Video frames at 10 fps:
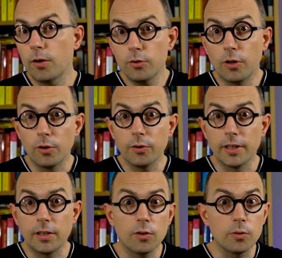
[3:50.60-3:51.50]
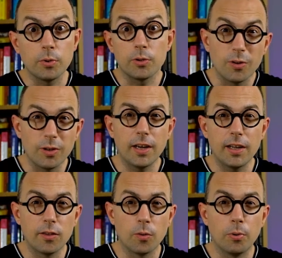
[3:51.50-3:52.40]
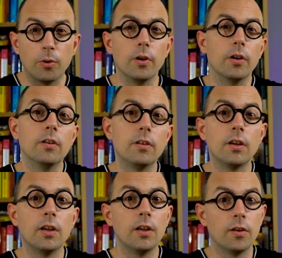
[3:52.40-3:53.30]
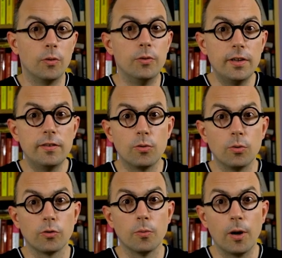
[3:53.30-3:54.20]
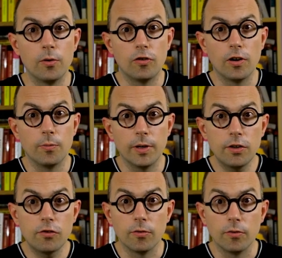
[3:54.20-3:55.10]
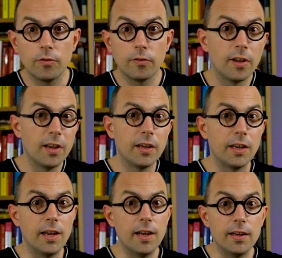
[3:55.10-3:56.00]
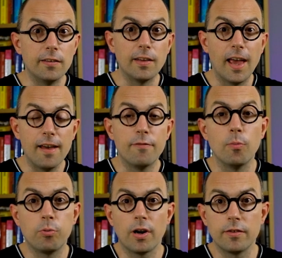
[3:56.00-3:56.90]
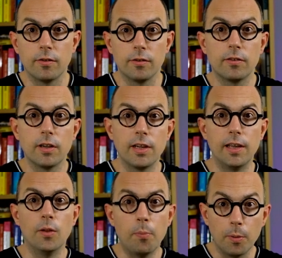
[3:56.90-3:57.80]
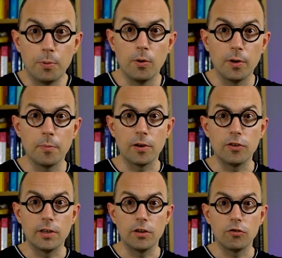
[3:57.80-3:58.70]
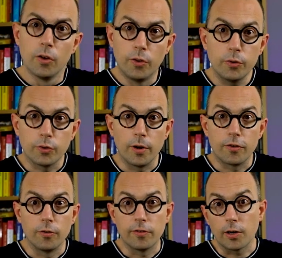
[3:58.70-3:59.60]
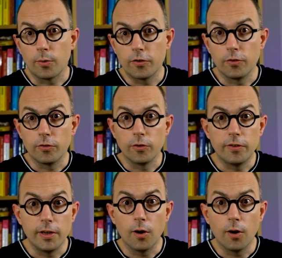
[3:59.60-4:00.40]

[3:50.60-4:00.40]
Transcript: could go on and on, but you're getting the point. The discourse about generations is ever present in the popular imagination. Those questions are questions you see